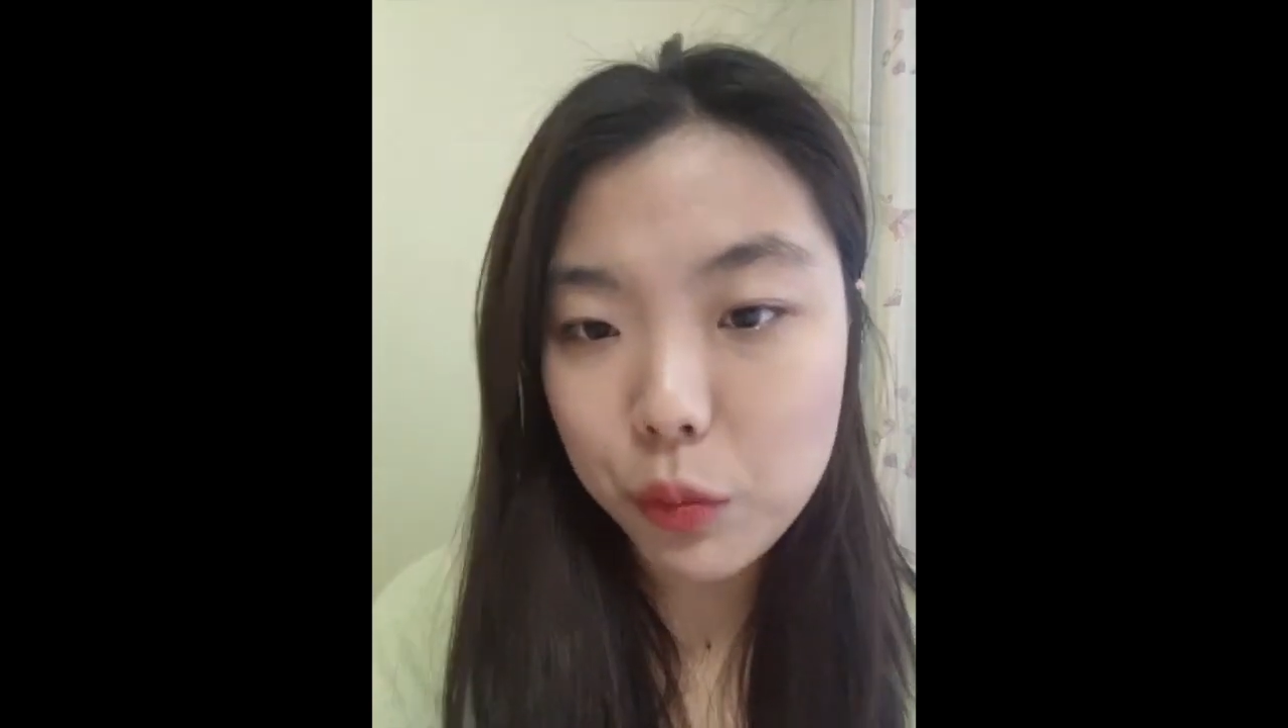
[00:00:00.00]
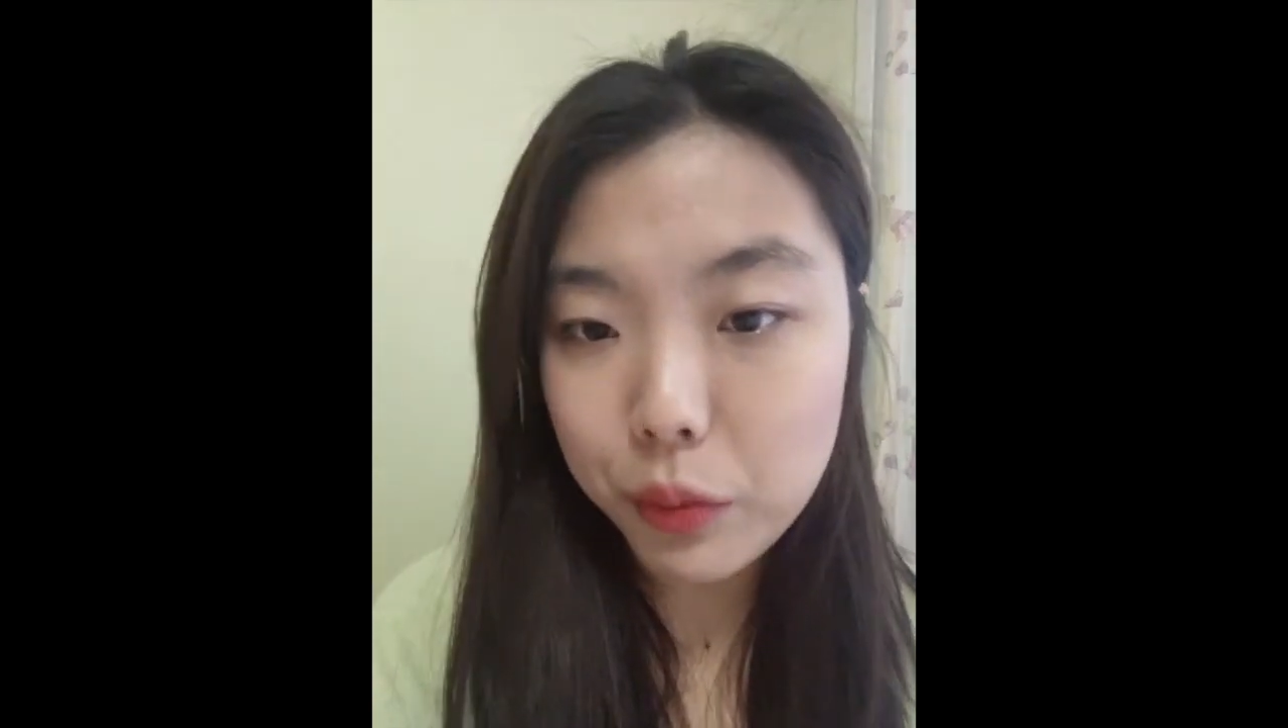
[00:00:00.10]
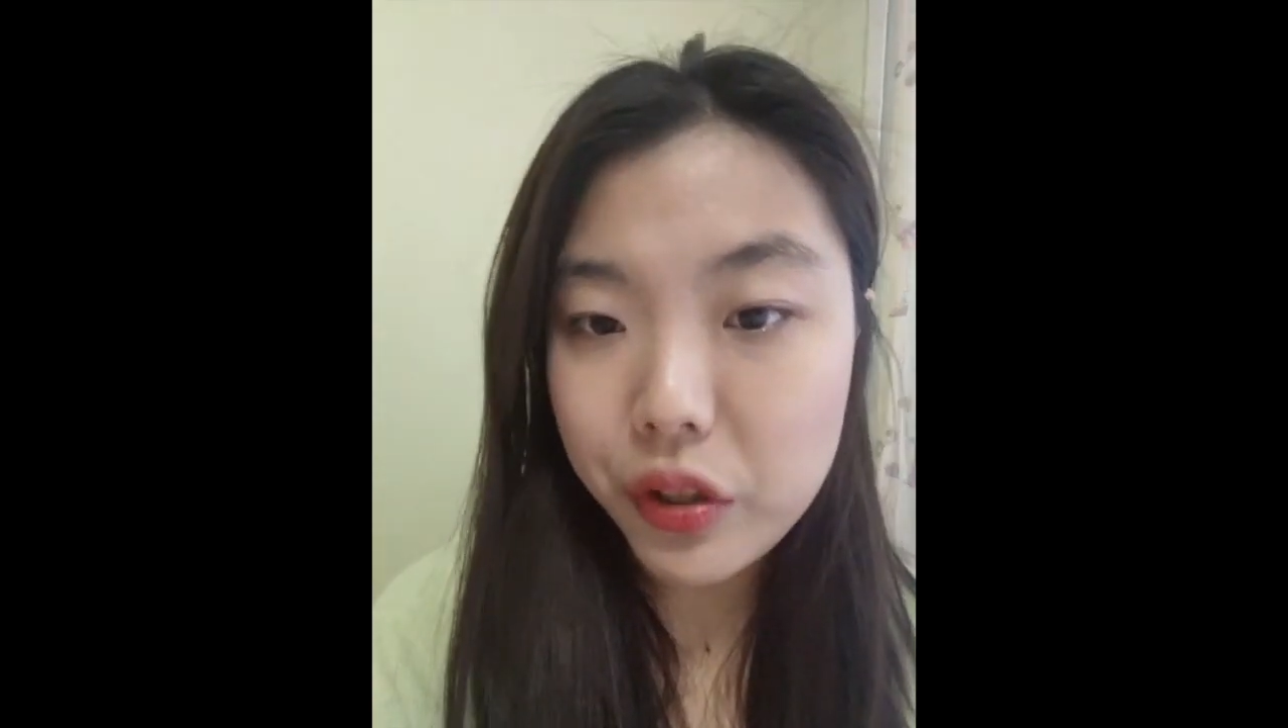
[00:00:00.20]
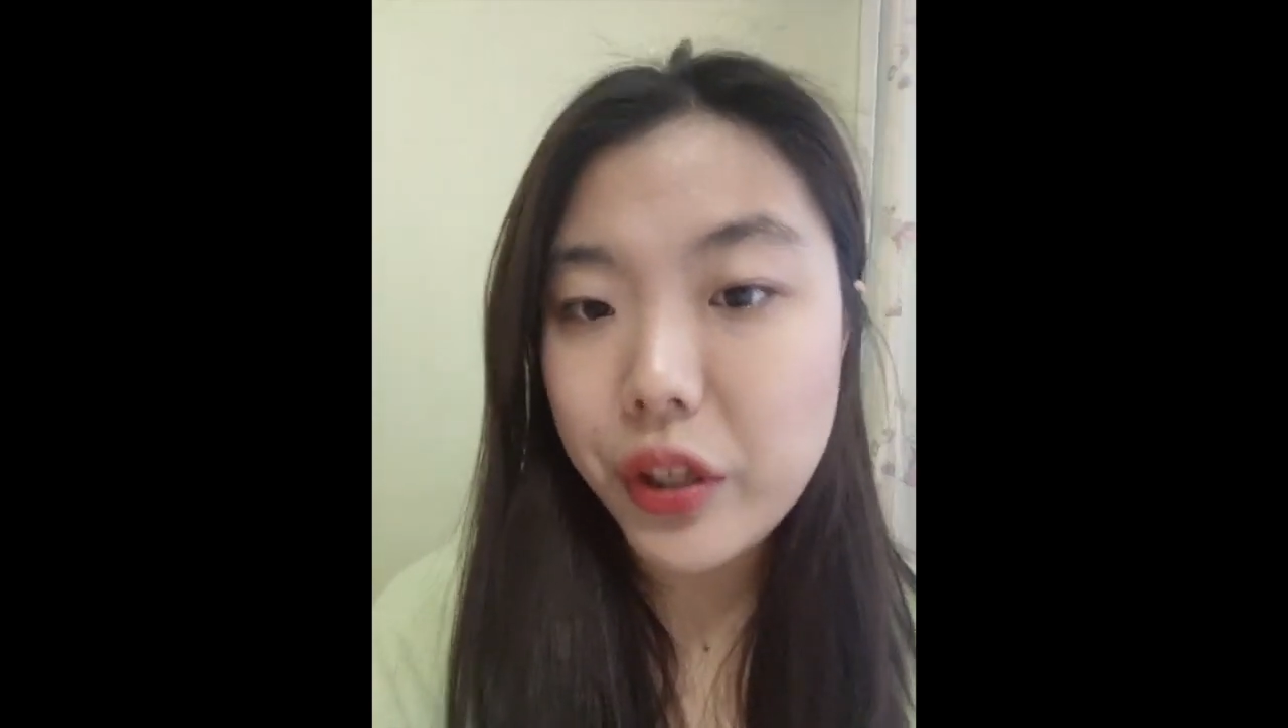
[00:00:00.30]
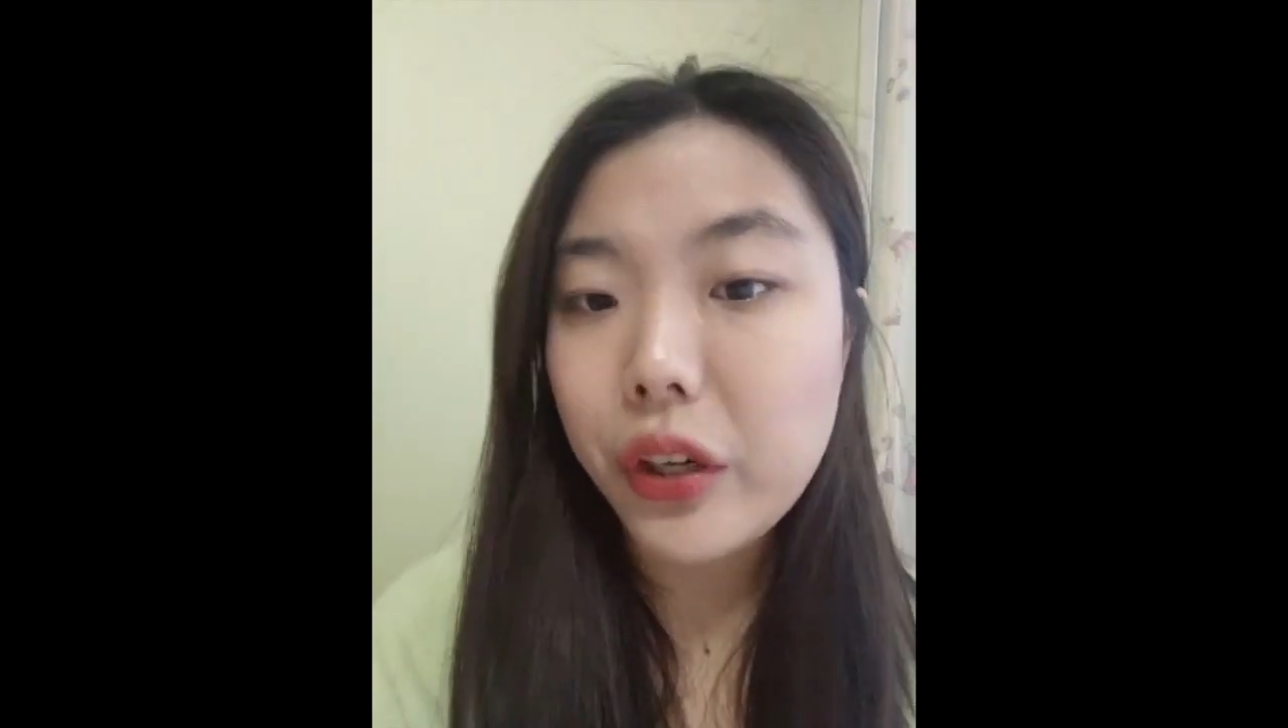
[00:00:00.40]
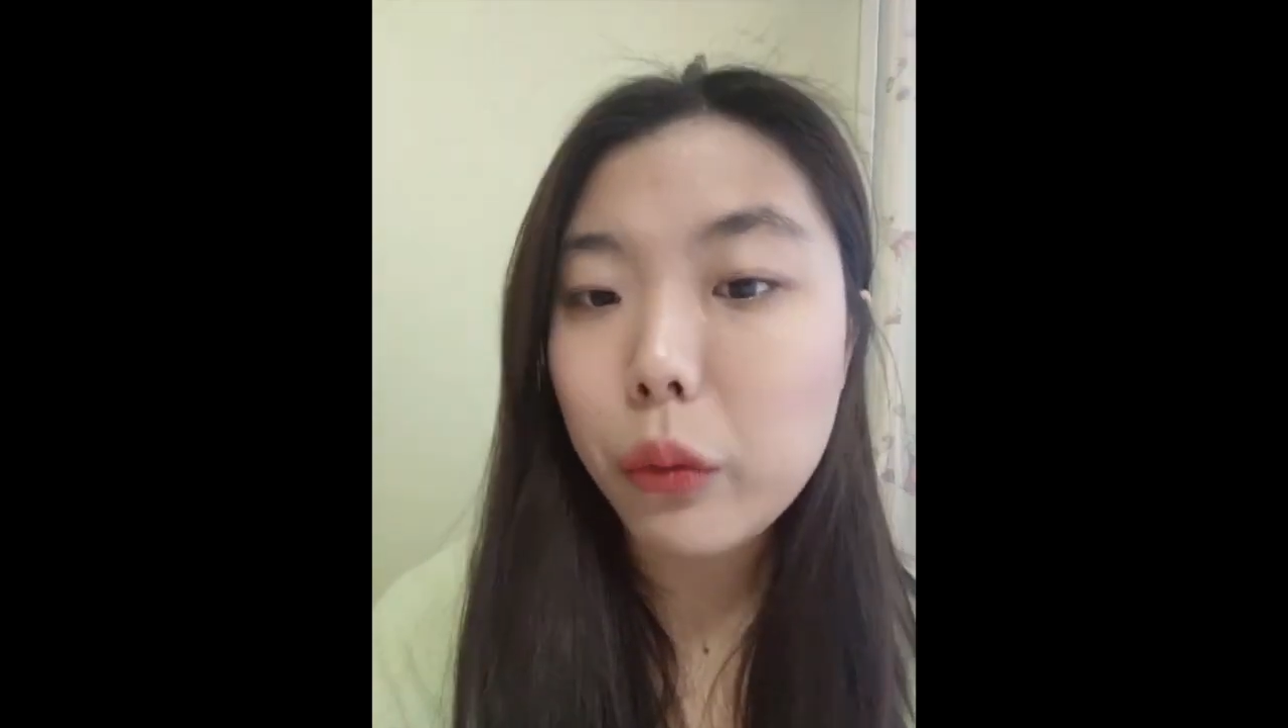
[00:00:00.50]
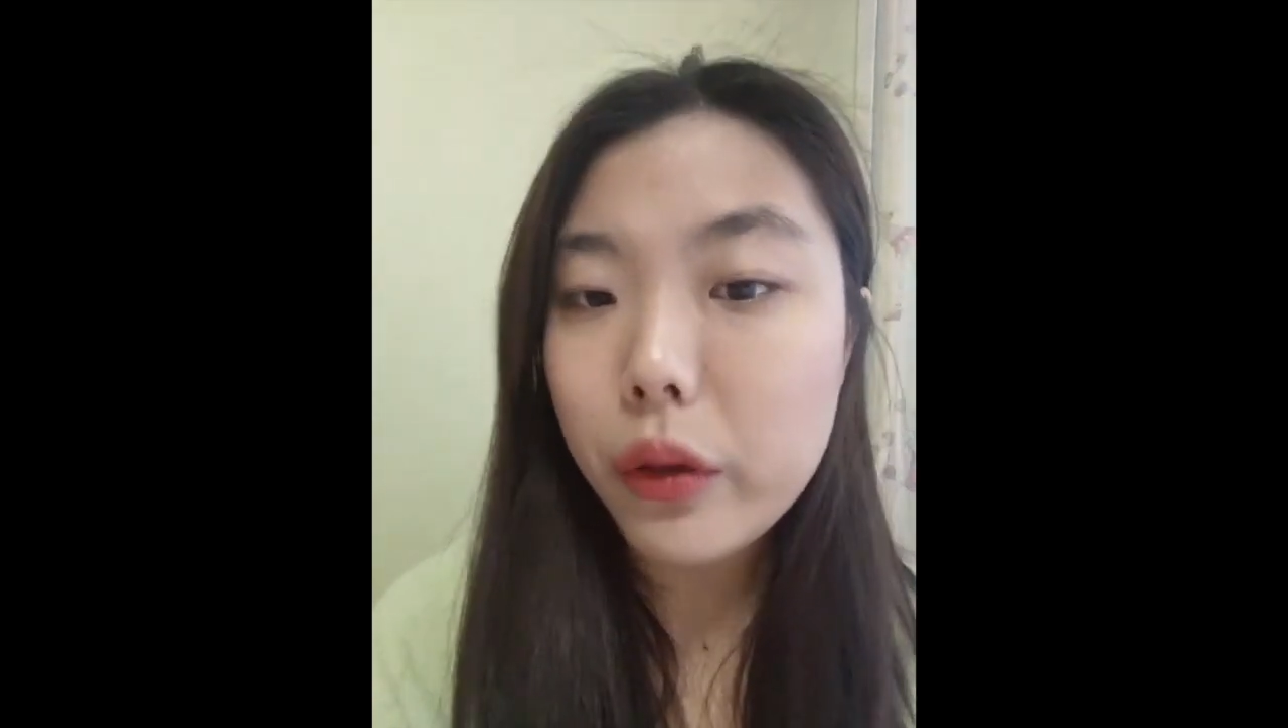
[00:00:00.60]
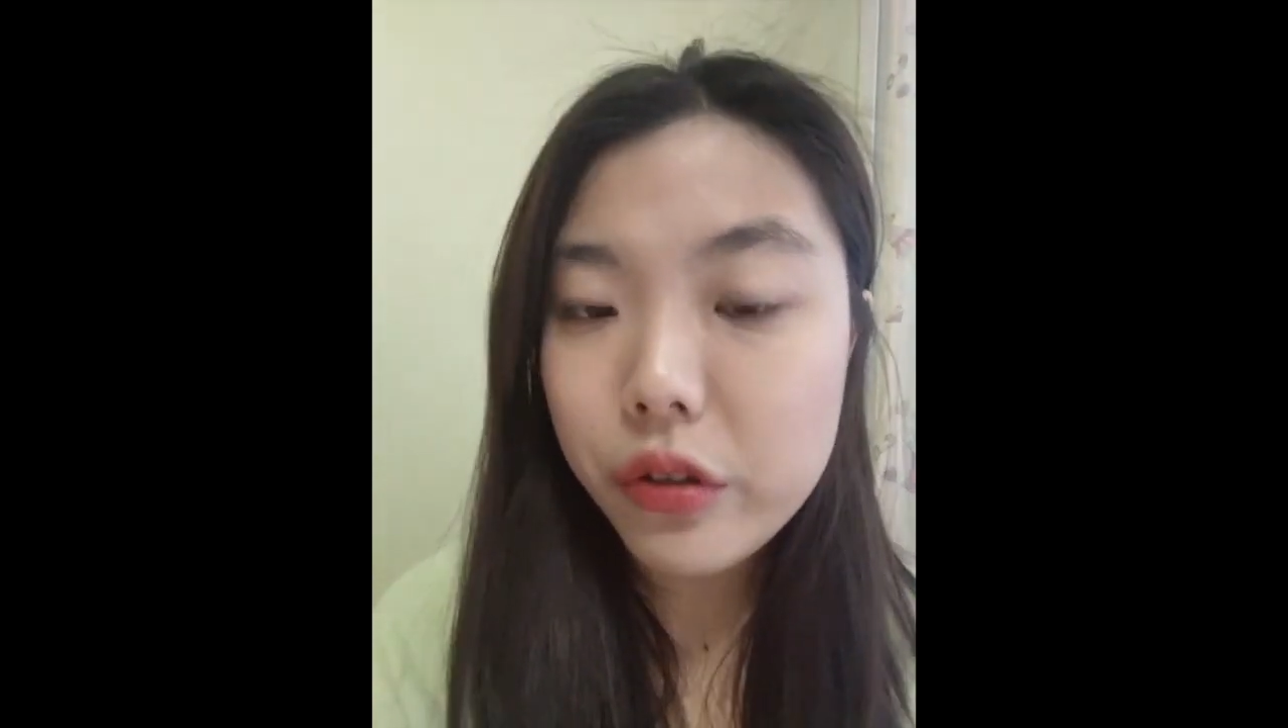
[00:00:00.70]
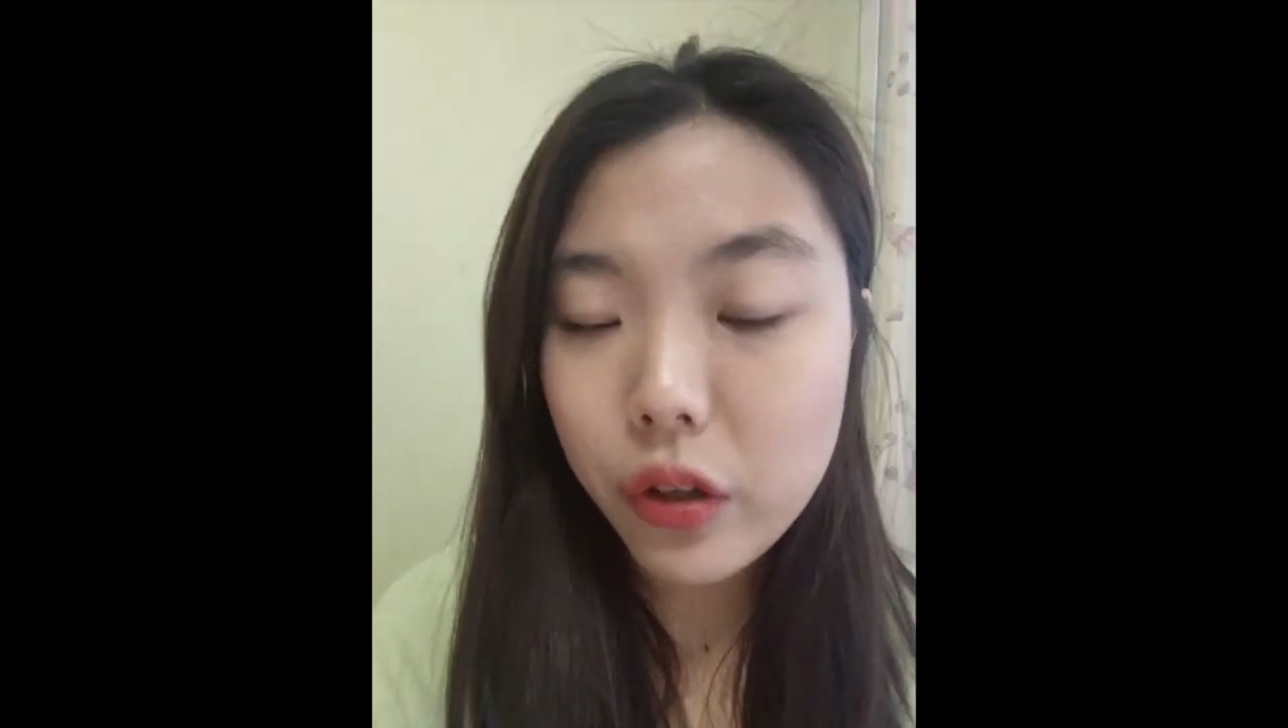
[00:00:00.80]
material was